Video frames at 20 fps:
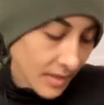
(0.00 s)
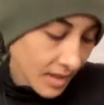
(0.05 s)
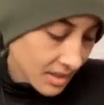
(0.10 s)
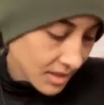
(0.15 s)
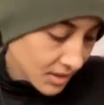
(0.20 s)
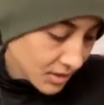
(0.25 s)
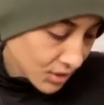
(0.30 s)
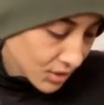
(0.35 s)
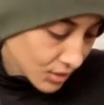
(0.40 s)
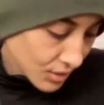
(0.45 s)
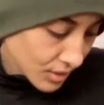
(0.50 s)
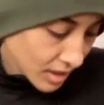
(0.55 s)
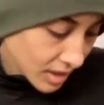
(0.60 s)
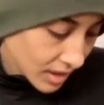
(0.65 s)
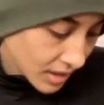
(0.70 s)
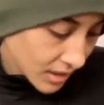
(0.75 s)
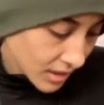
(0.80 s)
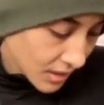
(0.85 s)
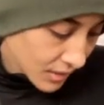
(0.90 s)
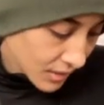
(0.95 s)
And as you're
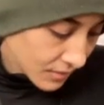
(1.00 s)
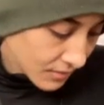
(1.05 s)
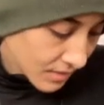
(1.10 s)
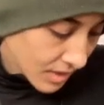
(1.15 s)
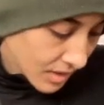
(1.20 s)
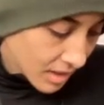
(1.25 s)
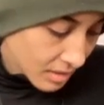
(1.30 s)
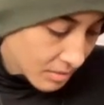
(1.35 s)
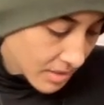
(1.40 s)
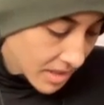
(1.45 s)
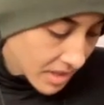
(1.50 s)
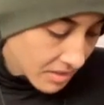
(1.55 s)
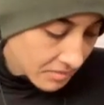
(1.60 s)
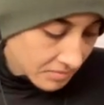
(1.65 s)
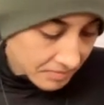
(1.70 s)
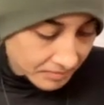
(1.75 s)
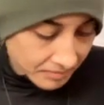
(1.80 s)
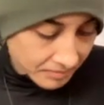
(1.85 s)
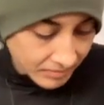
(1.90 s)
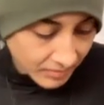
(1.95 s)
here, you've got
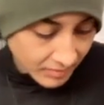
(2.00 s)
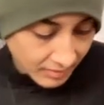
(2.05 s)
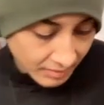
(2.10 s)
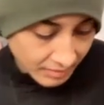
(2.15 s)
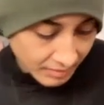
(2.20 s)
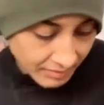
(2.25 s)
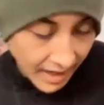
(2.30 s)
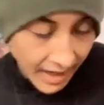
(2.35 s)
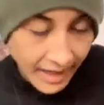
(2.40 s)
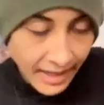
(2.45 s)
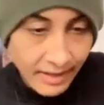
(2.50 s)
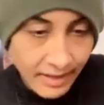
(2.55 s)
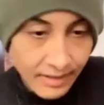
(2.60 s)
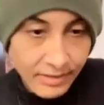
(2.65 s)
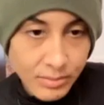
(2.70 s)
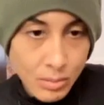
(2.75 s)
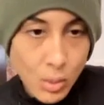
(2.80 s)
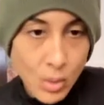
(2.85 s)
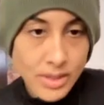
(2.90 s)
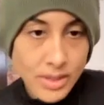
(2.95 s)
about
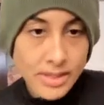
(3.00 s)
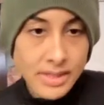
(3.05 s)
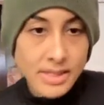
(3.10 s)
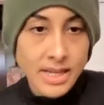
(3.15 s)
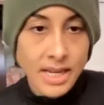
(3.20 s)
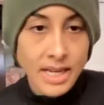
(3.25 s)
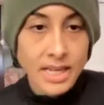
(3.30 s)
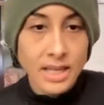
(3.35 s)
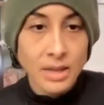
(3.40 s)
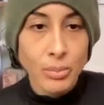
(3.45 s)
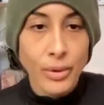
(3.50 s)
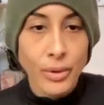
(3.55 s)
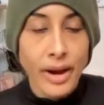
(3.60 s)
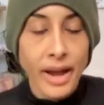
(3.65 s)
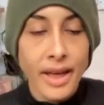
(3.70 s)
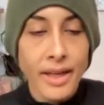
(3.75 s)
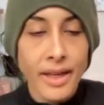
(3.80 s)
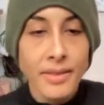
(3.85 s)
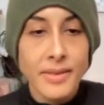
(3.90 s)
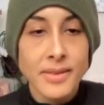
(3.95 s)
5 more steady
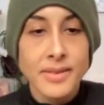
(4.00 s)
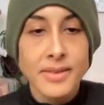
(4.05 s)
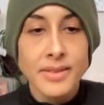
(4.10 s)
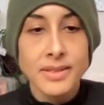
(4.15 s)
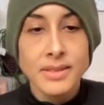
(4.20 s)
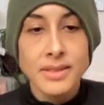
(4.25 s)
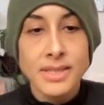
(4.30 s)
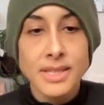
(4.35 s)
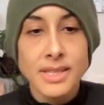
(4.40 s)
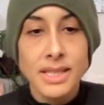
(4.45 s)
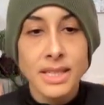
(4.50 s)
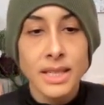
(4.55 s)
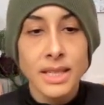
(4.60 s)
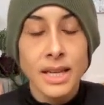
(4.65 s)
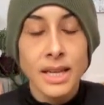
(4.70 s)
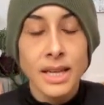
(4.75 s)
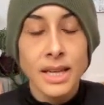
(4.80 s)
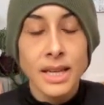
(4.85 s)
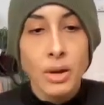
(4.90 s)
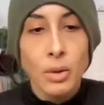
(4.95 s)
breaths, and
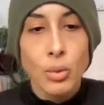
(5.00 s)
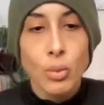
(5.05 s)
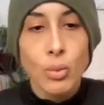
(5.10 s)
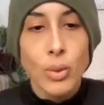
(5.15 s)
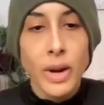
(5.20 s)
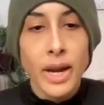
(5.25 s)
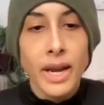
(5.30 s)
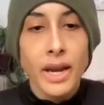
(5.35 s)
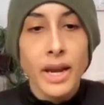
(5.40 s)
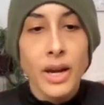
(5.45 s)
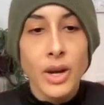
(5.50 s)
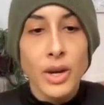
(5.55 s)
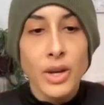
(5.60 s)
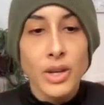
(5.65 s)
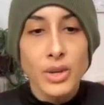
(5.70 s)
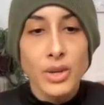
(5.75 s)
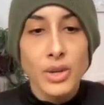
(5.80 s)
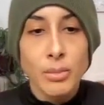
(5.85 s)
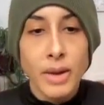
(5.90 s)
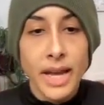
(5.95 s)
see where
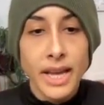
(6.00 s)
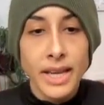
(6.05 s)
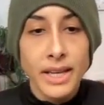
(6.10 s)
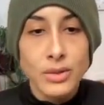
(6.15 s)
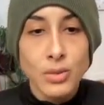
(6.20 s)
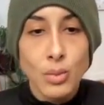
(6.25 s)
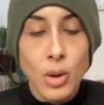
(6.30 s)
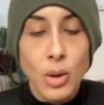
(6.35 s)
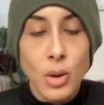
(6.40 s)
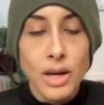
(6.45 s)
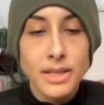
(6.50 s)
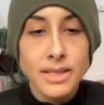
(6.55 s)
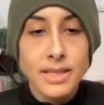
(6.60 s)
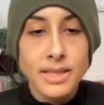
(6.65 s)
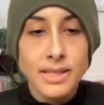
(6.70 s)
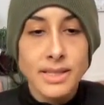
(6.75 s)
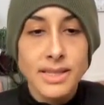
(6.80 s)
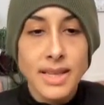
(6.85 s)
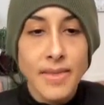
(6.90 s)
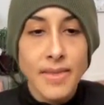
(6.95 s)
you might want
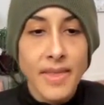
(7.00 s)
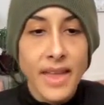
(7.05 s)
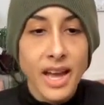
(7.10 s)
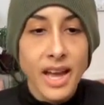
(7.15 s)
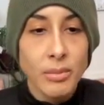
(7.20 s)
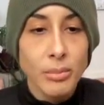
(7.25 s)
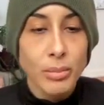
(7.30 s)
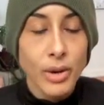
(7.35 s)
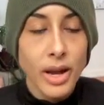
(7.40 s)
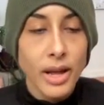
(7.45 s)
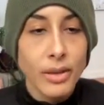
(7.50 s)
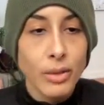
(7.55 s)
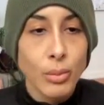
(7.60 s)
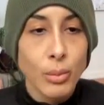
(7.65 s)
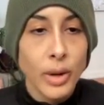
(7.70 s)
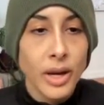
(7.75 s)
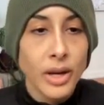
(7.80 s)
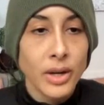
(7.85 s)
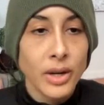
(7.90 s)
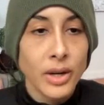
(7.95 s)
to send that breath,
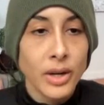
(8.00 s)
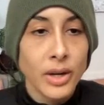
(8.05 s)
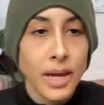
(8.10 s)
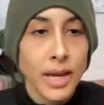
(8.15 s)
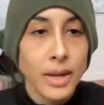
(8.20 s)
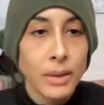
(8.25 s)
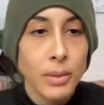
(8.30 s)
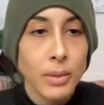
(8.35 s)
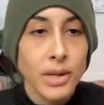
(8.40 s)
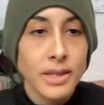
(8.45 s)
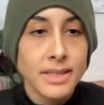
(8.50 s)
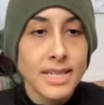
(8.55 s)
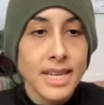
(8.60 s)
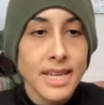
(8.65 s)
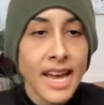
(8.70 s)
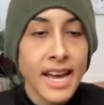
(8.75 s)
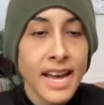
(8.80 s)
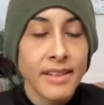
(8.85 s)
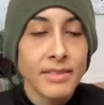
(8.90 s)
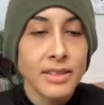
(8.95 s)
where you might want
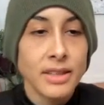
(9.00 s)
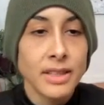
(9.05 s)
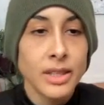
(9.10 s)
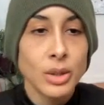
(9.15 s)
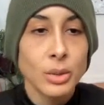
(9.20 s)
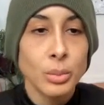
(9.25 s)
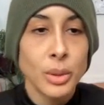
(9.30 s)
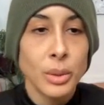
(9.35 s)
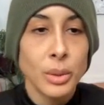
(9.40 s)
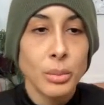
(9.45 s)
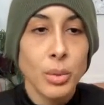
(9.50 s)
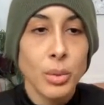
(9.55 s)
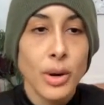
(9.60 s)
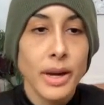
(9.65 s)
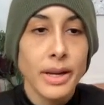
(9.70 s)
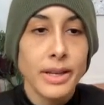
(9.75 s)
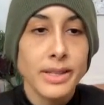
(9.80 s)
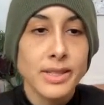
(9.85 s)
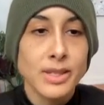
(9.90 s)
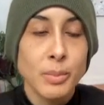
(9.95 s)
to have a little bit
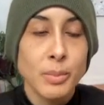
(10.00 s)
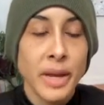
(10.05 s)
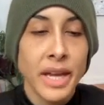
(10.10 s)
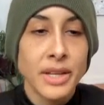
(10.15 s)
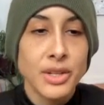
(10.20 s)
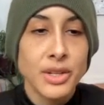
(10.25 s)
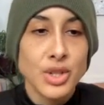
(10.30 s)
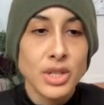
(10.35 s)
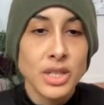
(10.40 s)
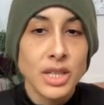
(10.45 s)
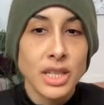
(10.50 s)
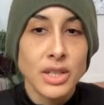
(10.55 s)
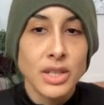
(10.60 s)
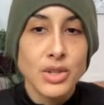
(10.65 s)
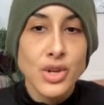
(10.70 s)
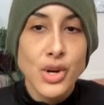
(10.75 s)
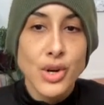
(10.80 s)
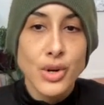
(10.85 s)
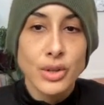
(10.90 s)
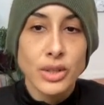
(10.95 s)
more expansion
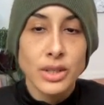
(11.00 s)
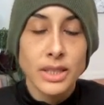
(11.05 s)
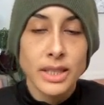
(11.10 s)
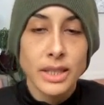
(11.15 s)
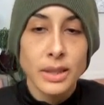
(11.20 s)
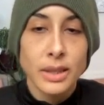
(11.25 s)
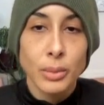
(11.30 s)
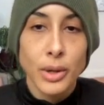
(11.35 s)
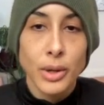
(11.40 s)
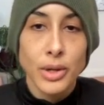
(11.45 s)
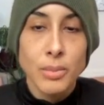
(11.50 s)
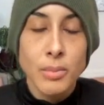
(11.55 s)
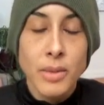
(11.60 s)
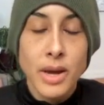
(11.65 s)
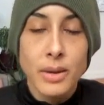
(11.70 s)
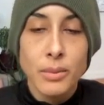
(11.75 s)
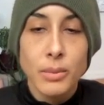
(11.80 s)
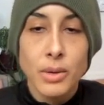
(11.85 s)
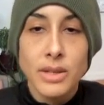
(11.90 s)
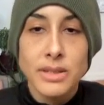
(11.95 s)
internally, where you
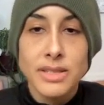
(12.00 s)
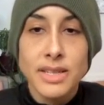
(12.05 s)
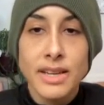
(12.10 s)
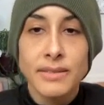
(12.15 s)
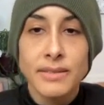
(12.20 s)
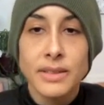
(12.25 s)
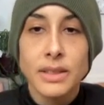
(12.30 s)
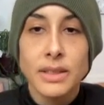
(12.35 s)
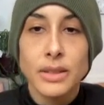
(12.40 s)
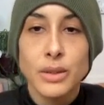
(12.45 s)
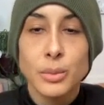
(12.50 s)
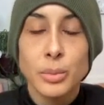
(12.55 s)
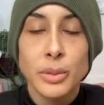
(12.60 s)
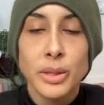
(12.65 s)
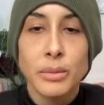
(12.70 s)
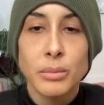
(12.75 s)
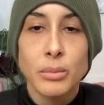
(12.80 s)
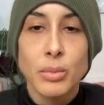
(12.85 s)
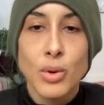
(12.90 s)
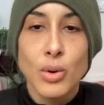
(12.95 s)
might want to have a little
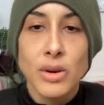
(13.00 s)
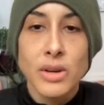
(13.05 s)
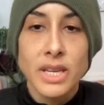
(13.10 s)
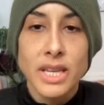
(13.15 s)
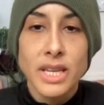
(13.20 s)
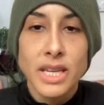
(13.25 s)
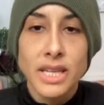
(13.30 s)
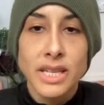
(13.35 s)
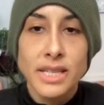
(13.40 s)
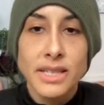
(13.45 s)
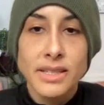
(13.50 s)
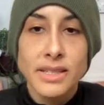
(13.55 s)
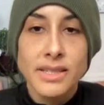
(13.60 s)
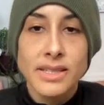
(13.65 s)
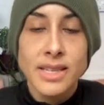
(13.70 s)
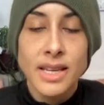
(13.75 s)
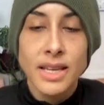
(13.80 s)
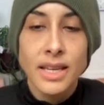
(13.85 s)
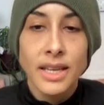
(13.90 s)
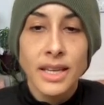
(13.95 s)
bit more
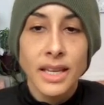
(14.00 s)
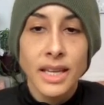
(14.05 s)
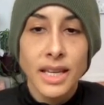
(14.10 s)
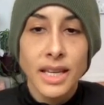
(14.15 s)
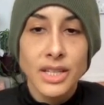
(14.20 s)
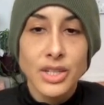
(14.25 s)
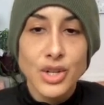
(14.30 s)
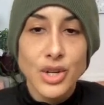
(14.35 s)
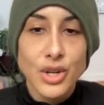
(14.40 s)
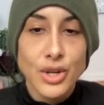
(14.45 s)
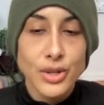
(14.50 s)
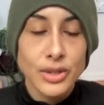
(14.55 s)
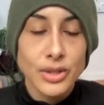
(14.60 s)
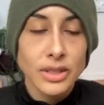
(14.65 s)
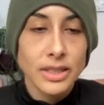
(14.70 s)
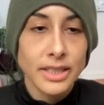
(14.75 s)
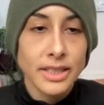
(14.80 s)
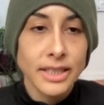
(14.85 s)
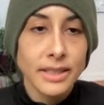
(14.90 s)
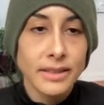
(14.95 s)
ease
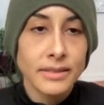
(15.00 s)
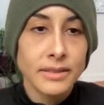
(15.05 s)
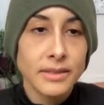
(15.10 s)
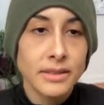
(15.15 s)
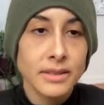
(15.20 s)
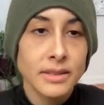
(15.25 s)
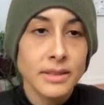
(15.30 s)
internally.